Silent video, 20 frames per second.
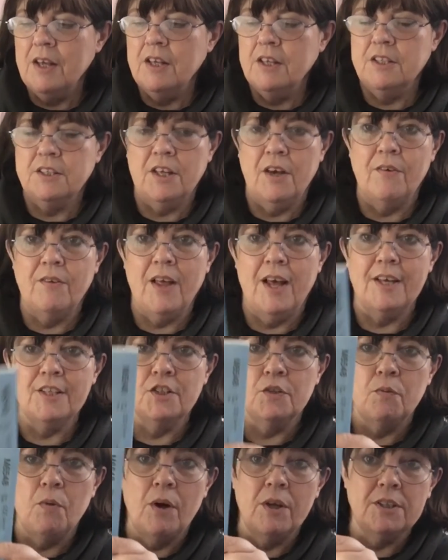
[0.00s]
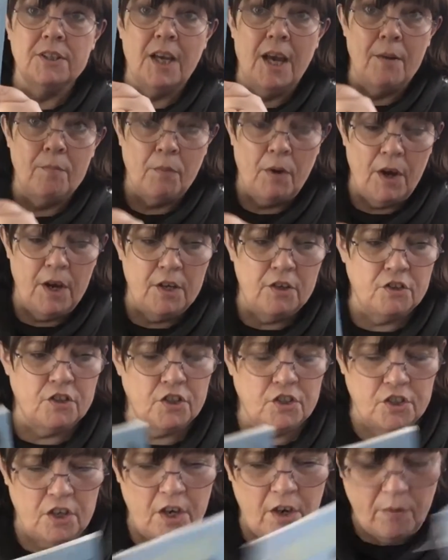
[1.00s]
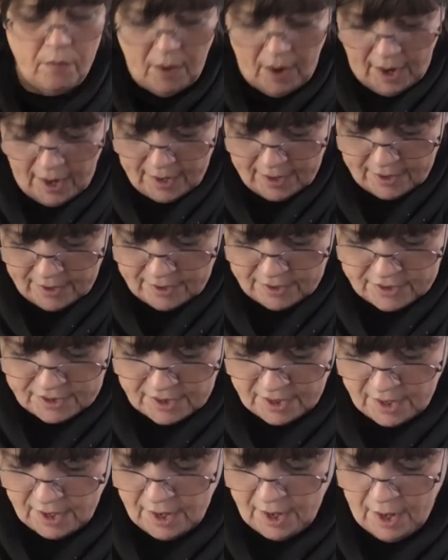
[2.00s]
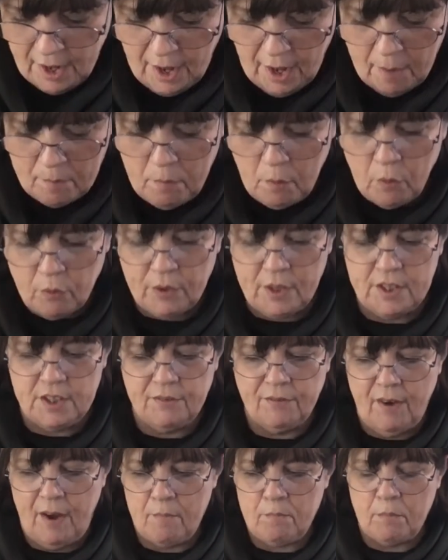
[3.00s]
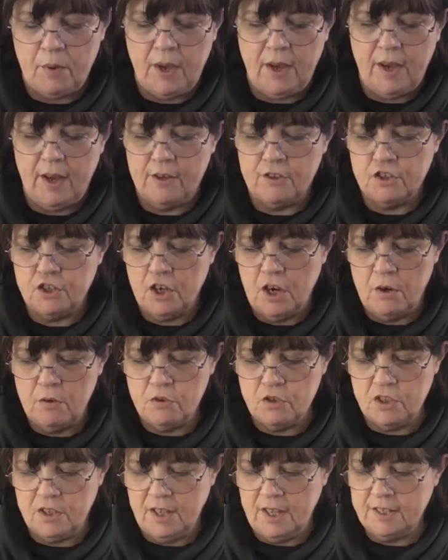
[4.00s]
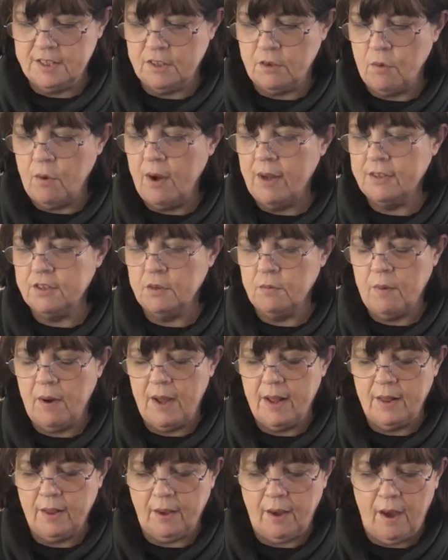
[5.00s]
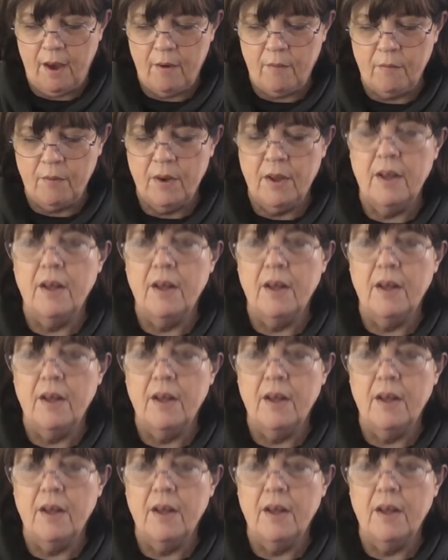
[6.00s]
So that's what I'm going to do. And I bought this fabric, I showed you this quite a while ago,